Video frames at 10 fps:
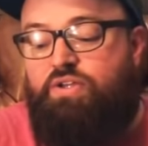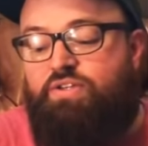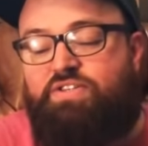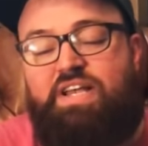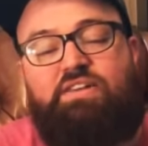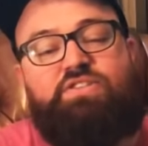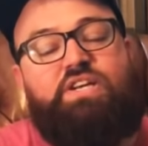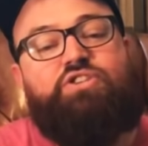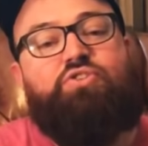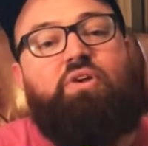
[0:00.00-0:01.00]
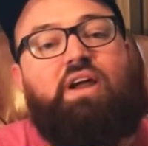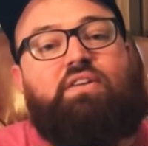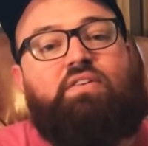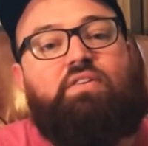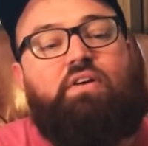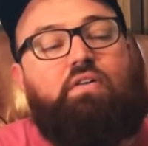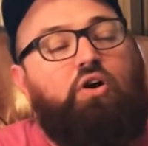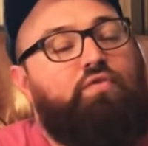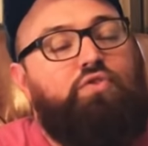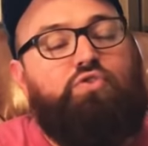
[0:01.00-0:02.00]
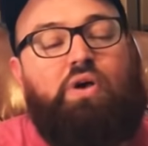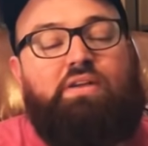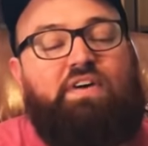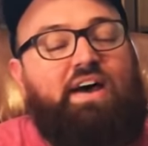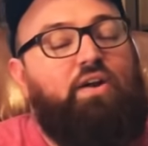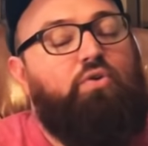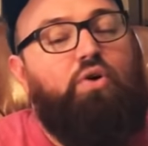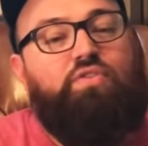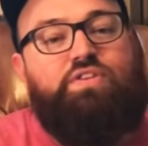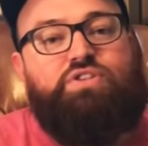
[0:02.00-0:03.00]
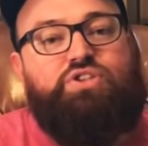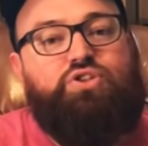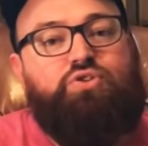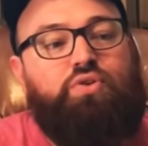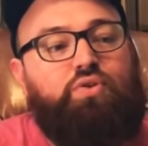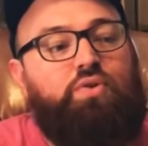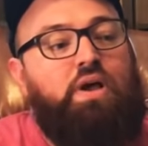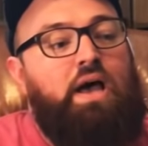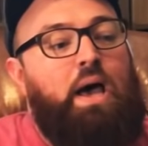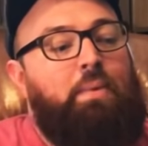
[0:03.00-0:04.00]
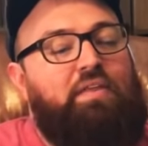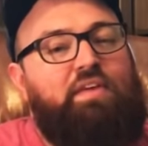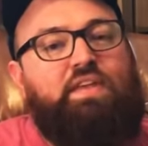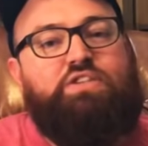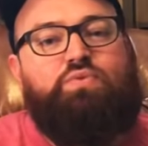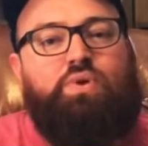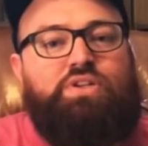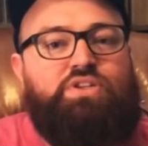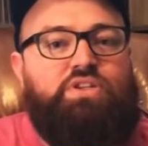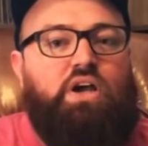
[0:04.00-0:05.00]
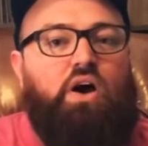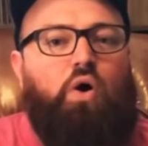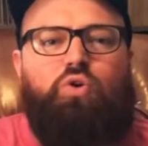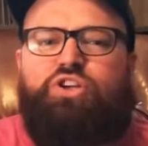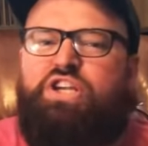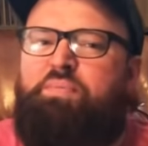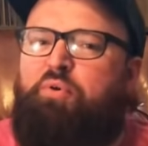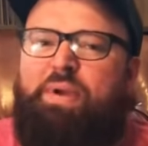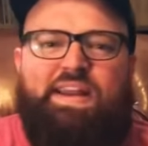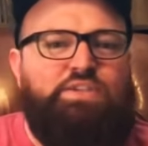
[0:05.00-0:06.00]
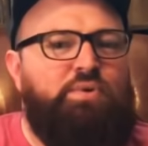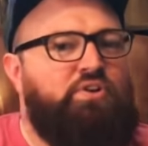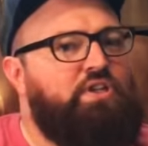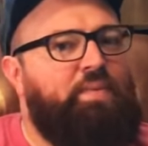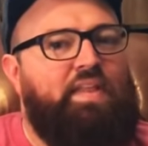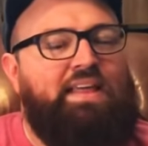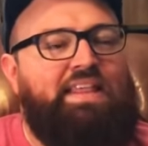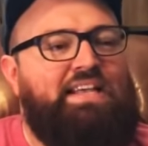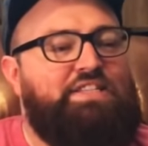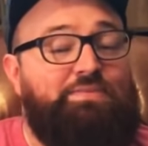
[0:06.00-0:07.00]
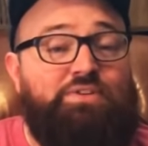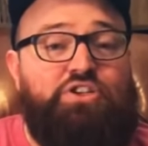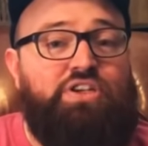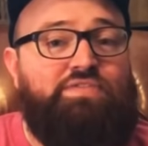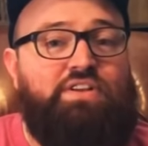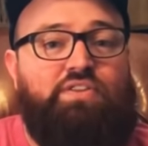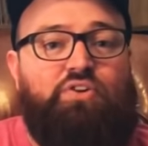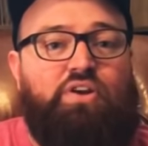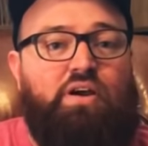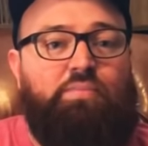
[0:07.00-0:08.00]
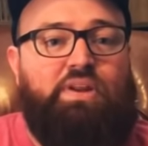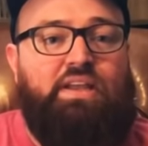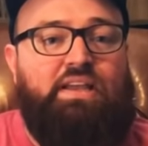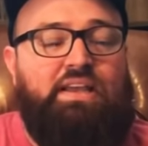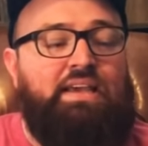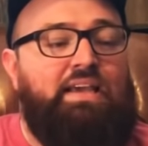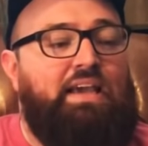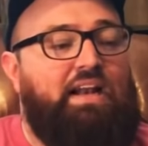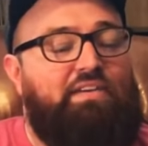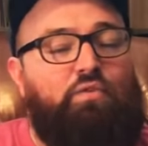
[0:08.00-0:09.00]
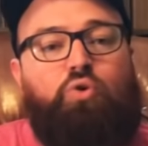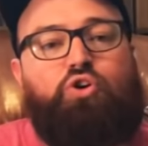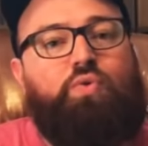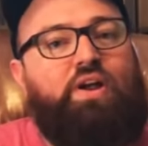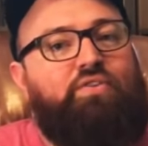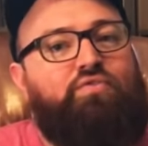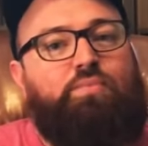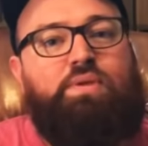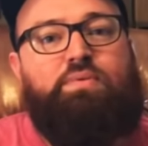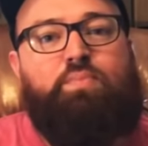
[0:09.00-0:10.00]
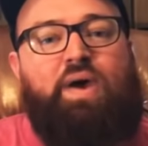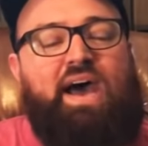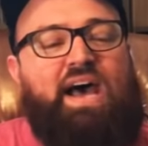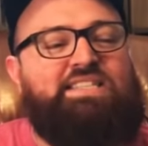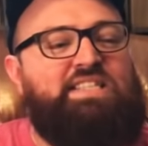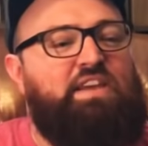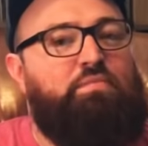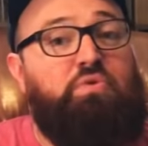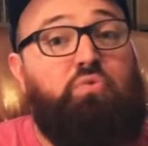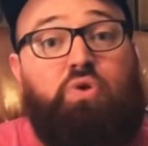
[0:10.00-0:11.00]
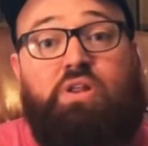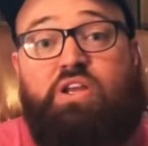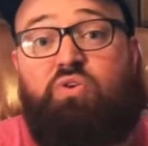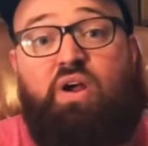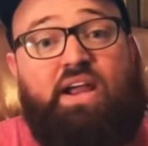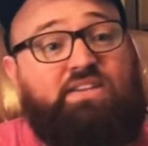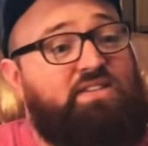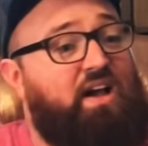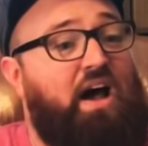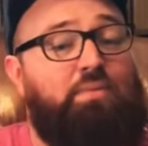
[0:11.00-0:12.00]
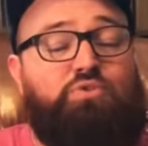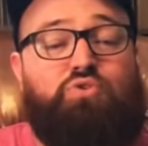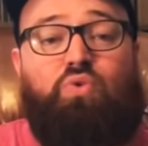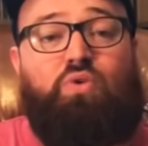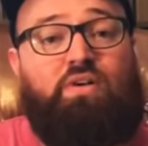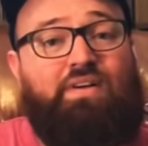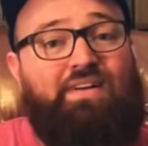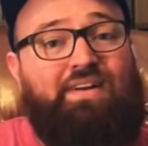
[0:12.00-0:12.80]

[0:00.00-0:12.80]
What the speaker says: So Soundstage Direct, I heard through the grapevine, I don't know that this is true. I think they switched ownership or management or something like that. Something shifted in their company. And I've ordered a record from them in the past, and they've been really great, top drawer,